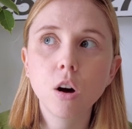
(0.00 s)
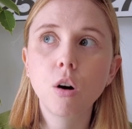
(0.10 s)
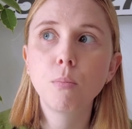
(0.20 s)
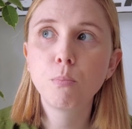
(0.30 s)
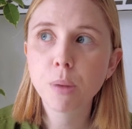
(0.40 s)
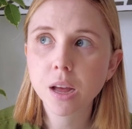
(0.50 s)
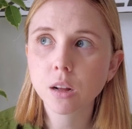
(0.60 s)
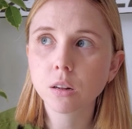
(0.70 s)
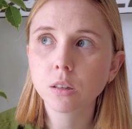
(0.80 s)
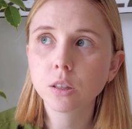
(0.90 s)
or
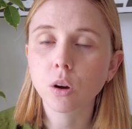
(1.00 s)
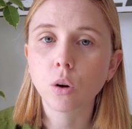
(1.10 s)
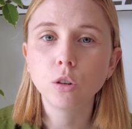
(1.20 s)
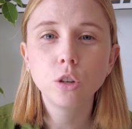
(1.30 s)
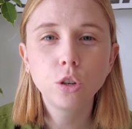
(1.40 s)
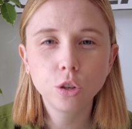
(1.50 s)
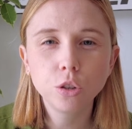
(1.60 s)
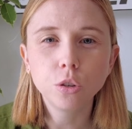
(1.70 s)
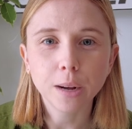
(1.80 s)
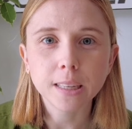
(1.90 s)
build or
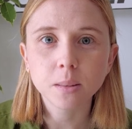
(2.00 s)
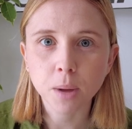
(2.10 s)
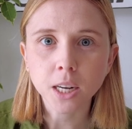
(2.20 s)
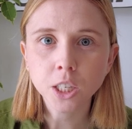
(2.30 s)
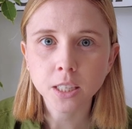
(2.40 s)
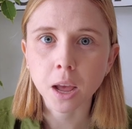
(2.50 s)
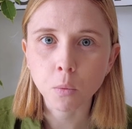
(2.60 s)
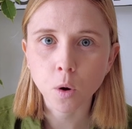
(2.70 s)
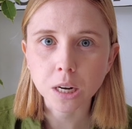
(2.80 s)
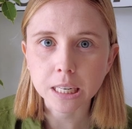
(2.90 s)
do as much as I
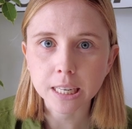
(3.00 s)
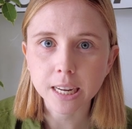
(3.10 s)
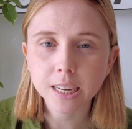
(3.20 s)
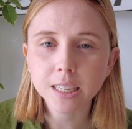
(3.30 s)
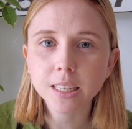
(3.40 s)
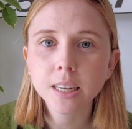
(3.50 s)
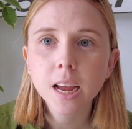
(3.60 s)
wanted.